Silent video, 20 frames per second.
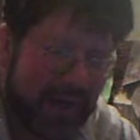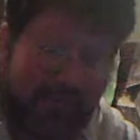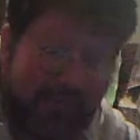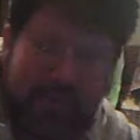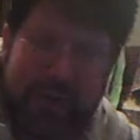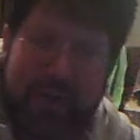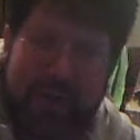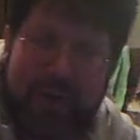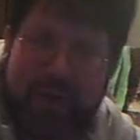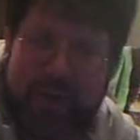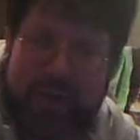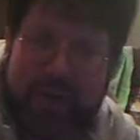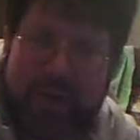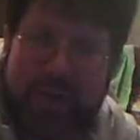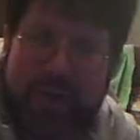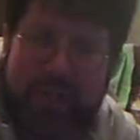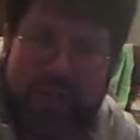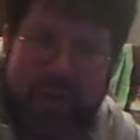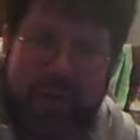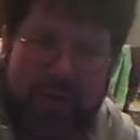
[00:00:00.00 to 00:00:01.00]
play
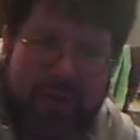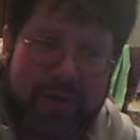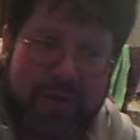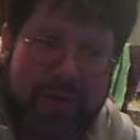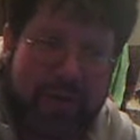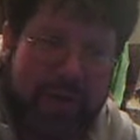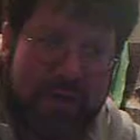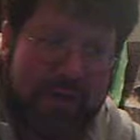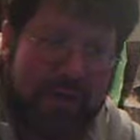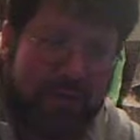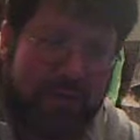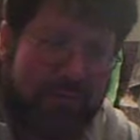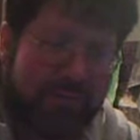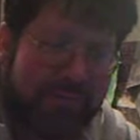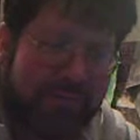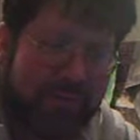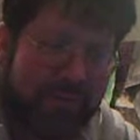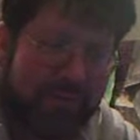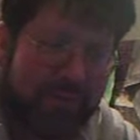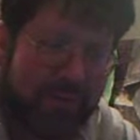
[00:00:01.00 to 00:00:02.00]
online poker,
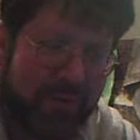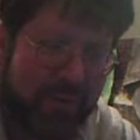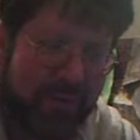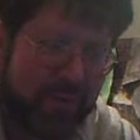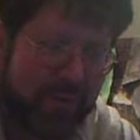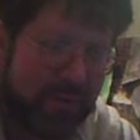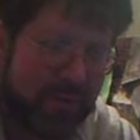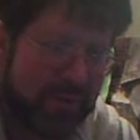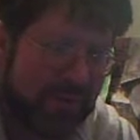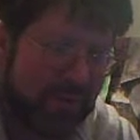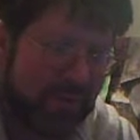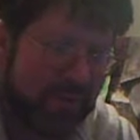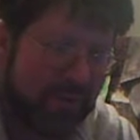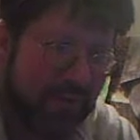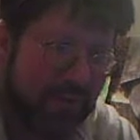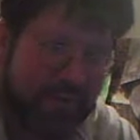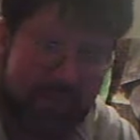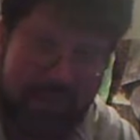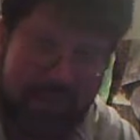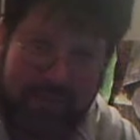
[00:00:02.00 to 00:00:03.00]
full
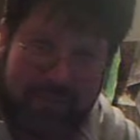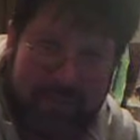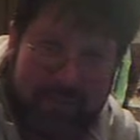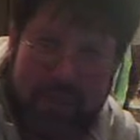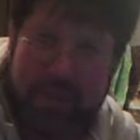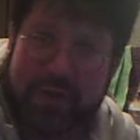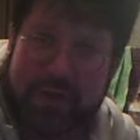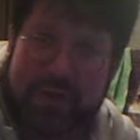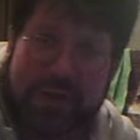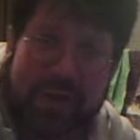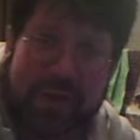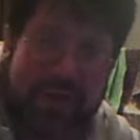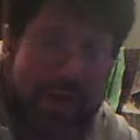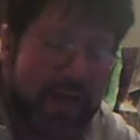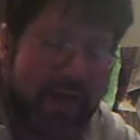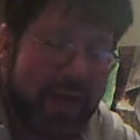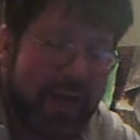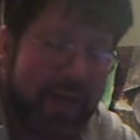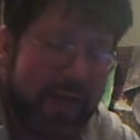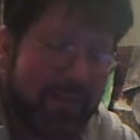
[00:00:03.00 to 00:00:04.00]

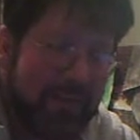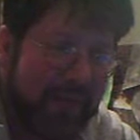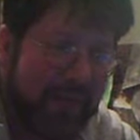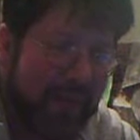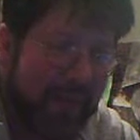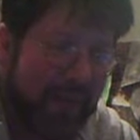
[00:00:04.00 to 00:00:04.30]
fulltiltpoker.com.